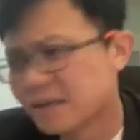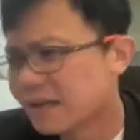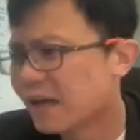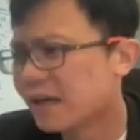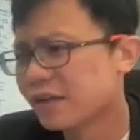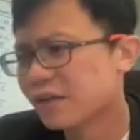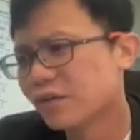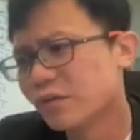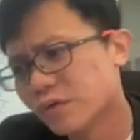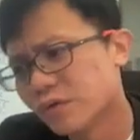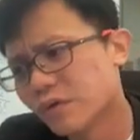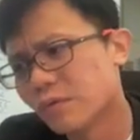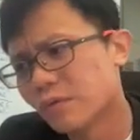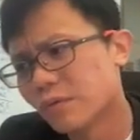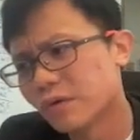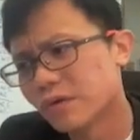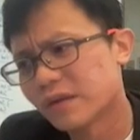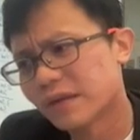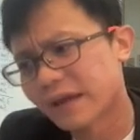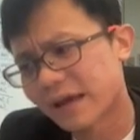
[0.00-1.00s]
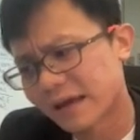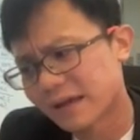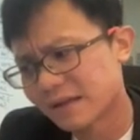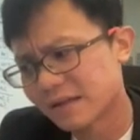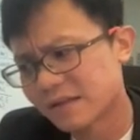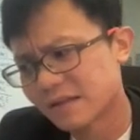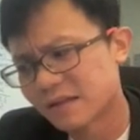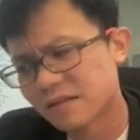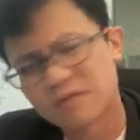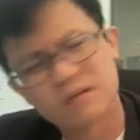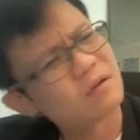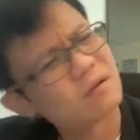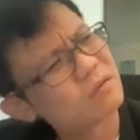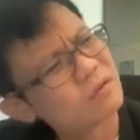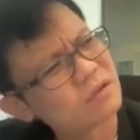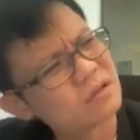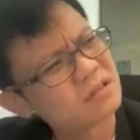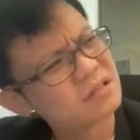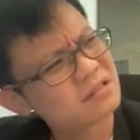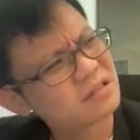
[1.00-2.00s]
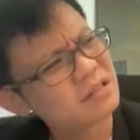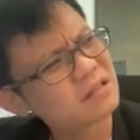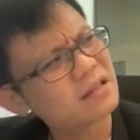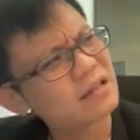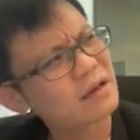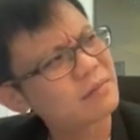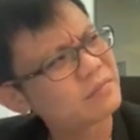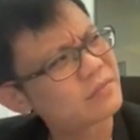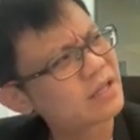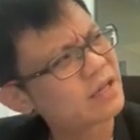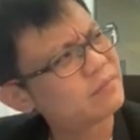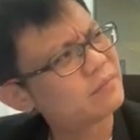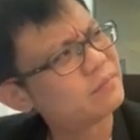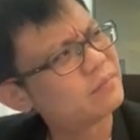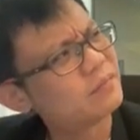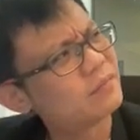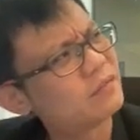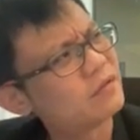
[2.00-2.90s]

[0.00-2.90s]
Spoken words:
Yeah, you won't get anything. Distance times time.